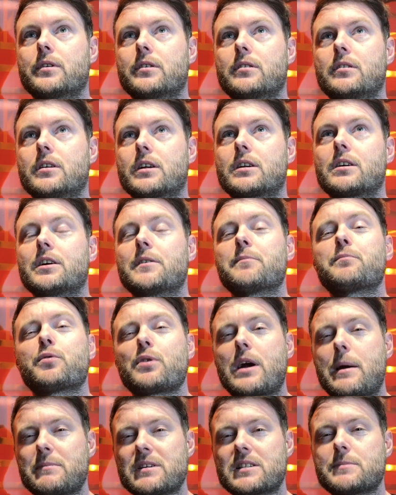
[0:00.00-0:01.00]
the kind of
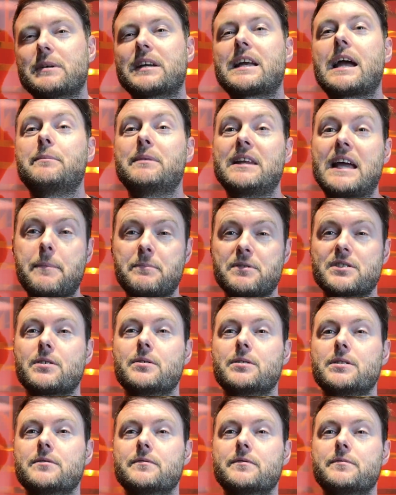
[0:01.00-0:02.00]
premise became the
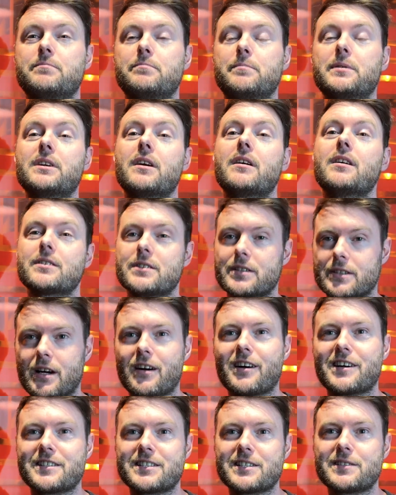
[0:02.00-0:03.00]
episode of Banana that
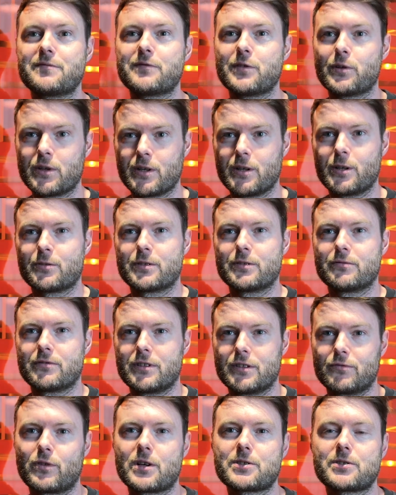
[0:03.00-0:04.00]
I did for her
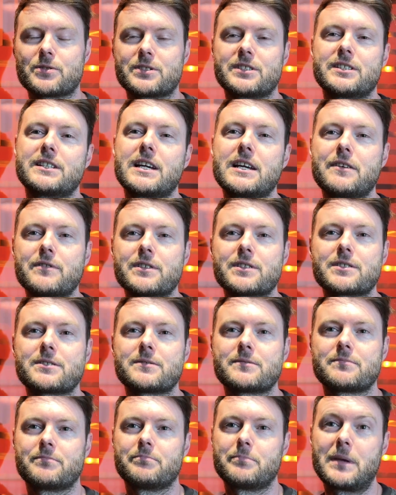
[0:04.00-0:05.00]
and Russell T
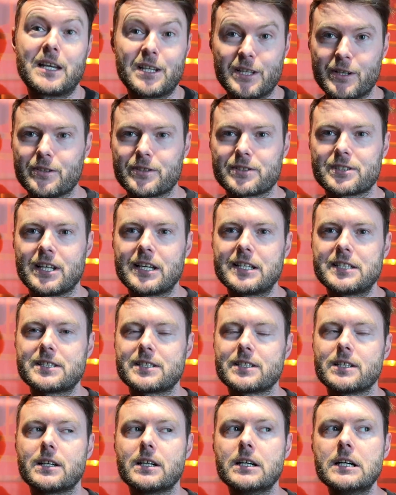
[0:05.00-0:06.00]
Davies many years
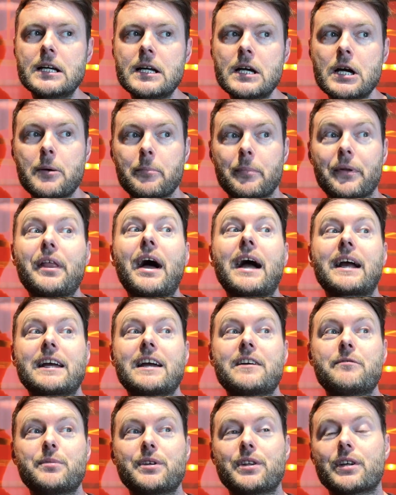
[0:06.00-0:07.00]
later. But that
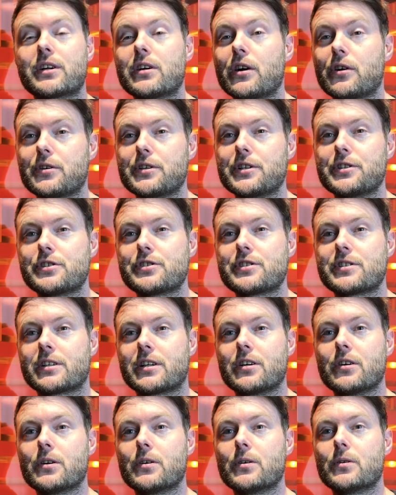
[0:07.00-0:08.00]
gave me the courage to
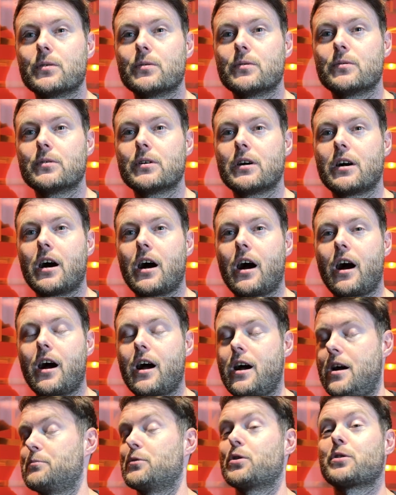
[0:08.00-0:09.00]
go,
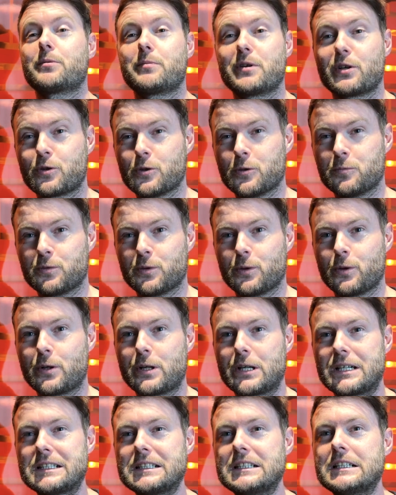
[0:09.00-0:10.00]
I'm not going to be a corporate
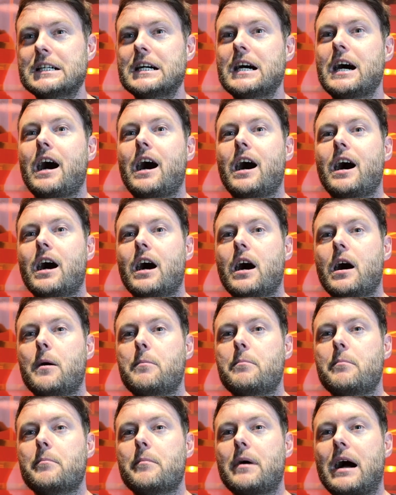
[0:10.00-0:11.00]
lawyer,
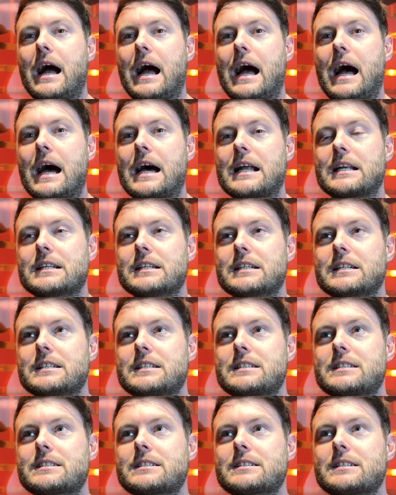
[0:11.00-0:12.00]
and
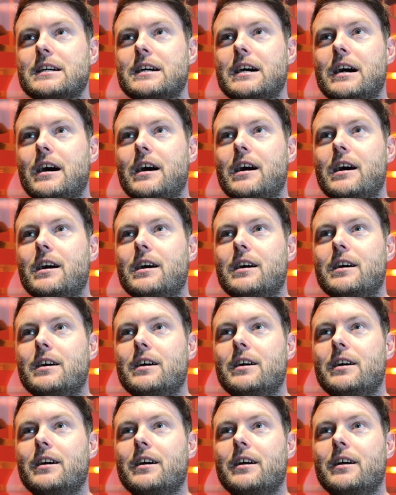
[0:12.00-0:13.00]

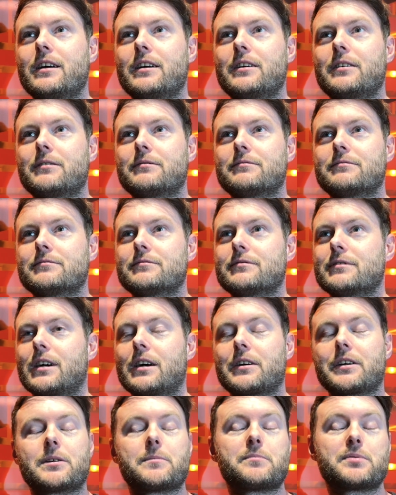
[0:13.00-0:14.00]
I'm
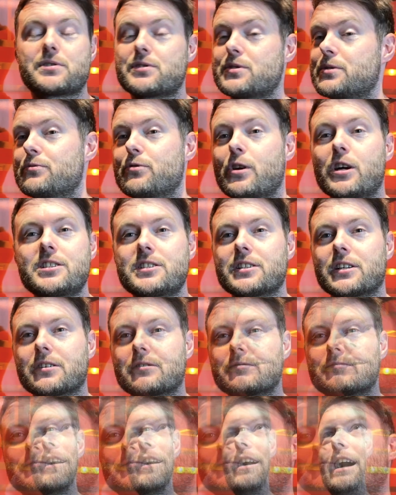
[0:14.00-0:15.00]
going to pursue writing.
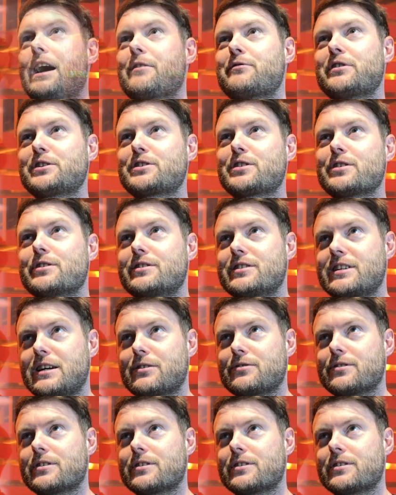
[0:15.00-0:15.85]
Having turned down